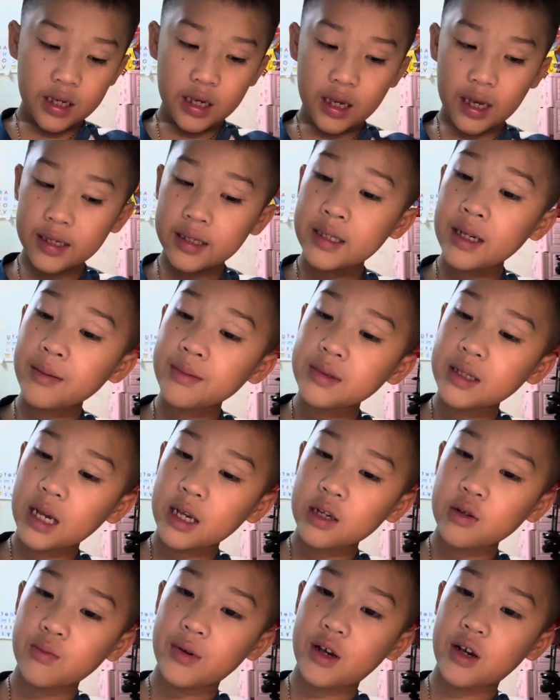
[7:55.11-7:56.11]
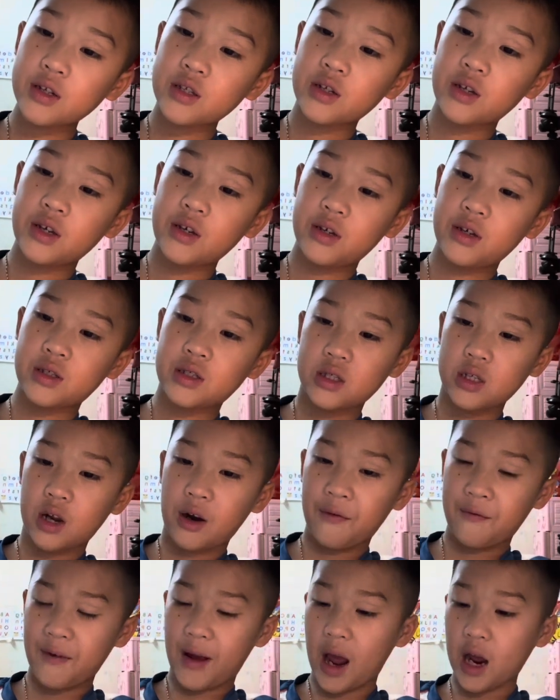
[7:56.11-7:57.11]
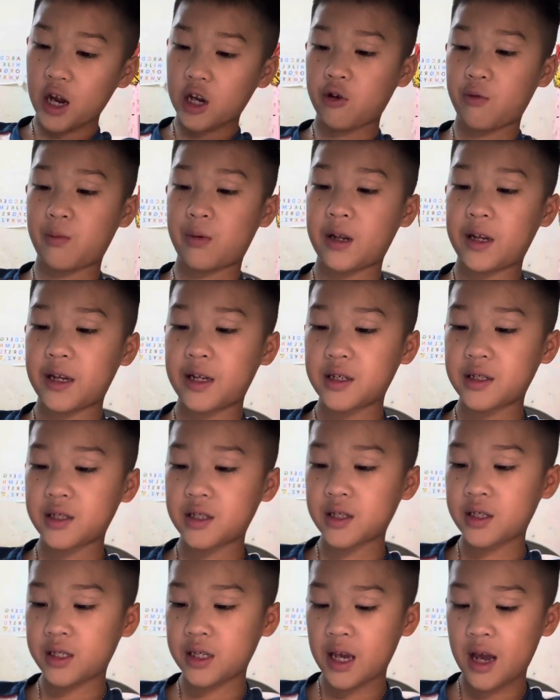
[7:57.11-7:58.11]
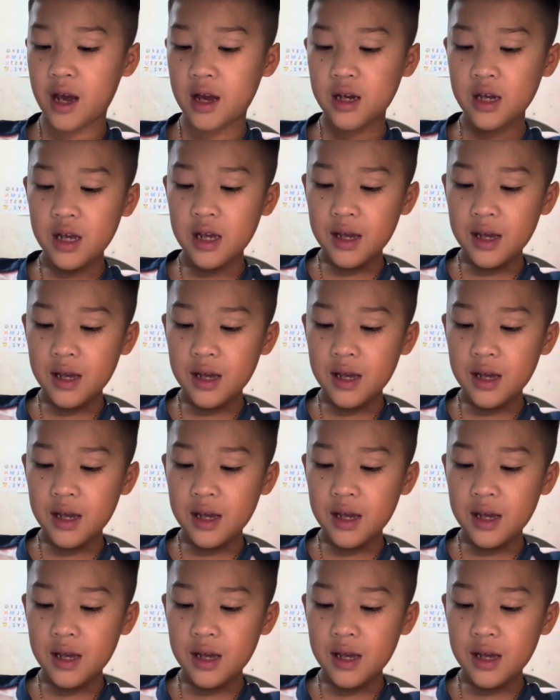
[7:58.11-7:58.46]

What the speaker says: And sometimes we also use the vacuum cleaners, yeah.